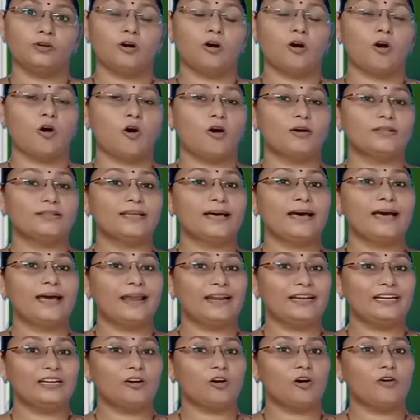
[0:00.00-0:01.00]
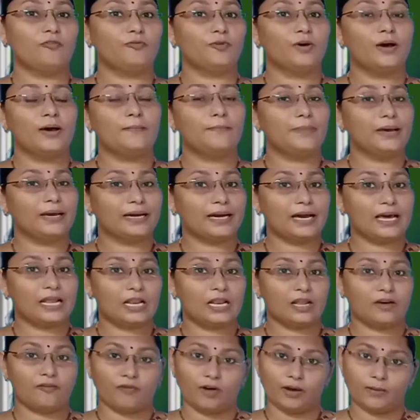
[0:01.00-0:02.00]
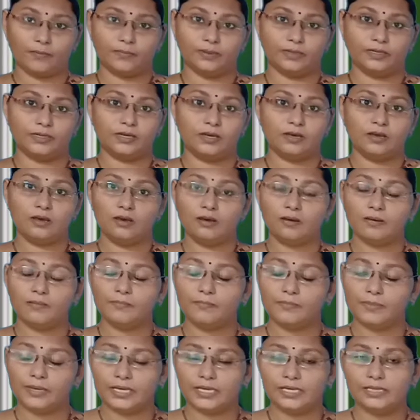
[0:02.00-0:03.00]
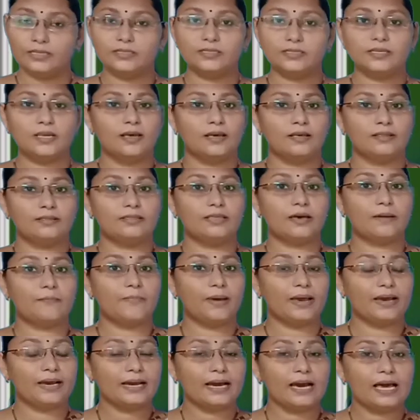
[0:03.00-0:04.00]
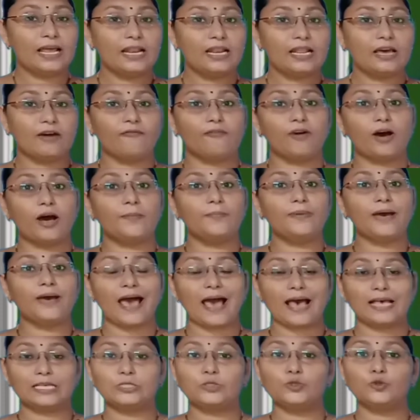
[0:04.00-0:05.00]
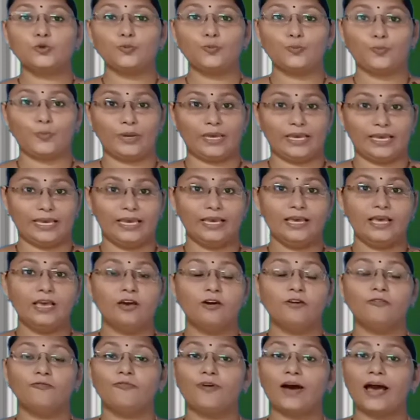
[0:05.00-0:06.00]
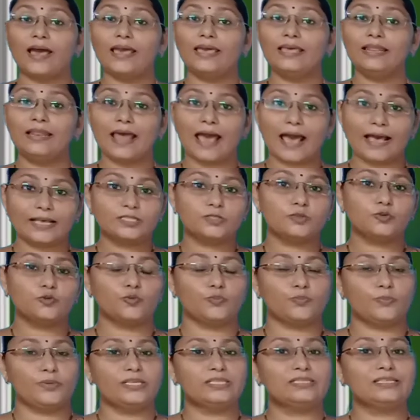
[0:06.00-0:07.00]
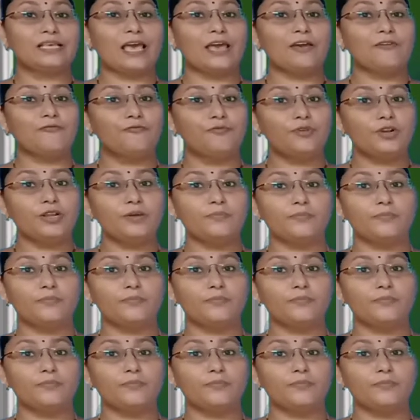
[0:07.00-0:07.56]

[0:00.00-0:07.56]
on the head of Bengal Nawab. Means the Bengal Nawab has to pay 5 lakhs rupees every